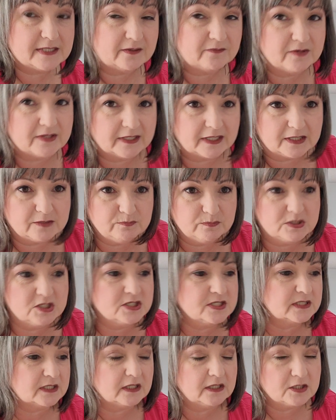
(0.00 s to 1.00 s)
and everything. I'm
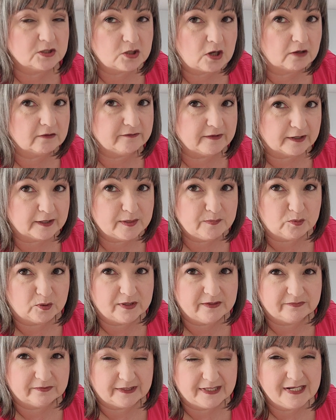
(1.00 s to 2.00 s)
just gonna talk very
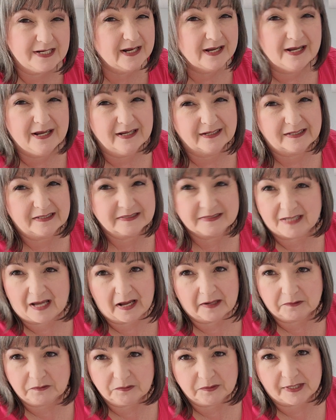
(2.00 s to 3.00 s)
briefly because
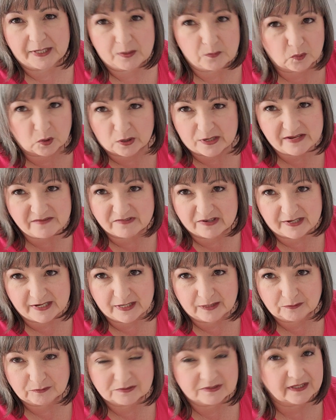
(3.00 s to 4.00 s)
I don't like wordy
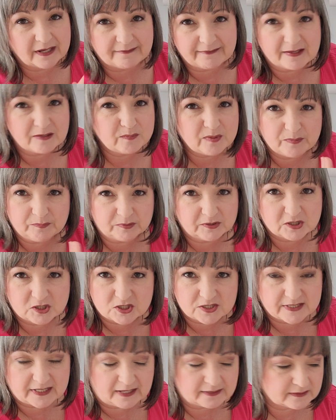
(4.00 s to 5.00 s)
videos. I like people to
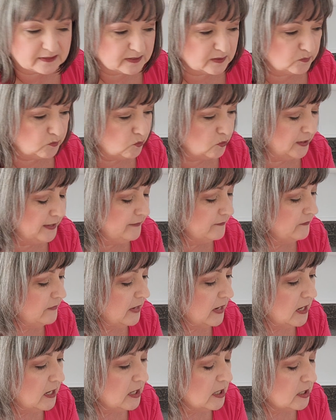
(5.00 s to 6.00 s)
just get to the point.
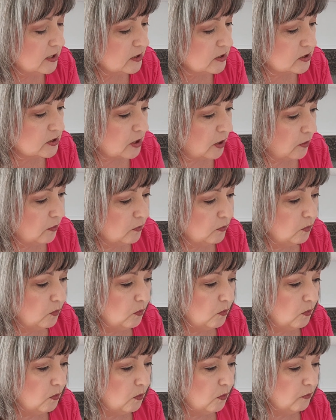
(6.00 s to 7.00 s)
So
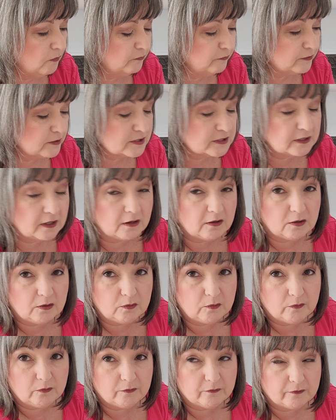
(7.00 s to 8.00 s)
first of
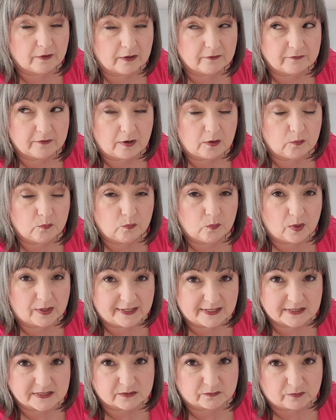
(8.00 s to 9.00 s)
all, what
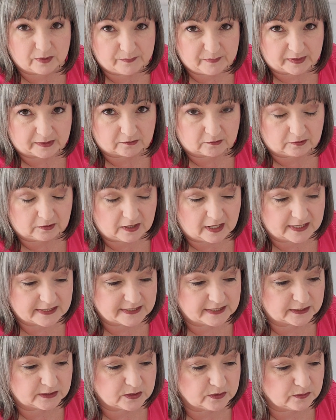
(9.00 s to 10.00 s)
is
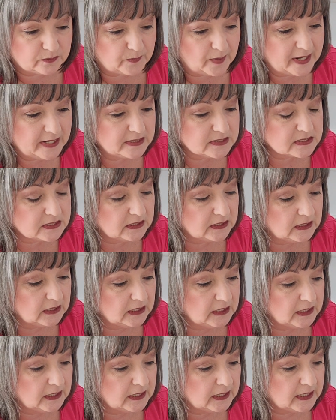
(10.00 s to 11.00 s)
remineralizing toothpaste?
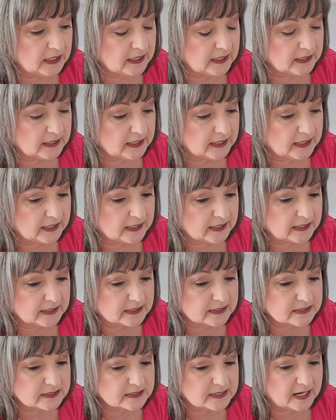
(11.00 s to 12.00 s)
It
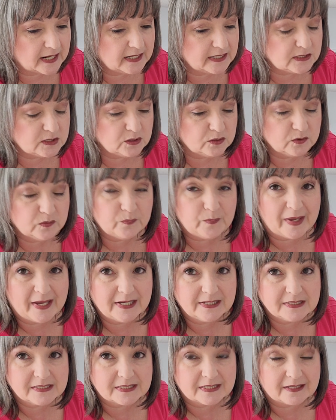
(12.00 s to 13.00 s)
is a
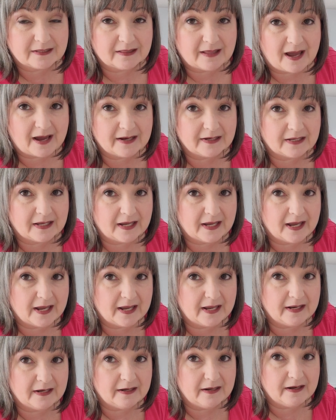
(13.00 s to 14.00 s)
toothpaste that
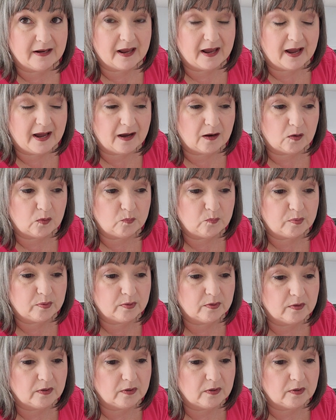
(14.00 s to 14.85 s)
can help,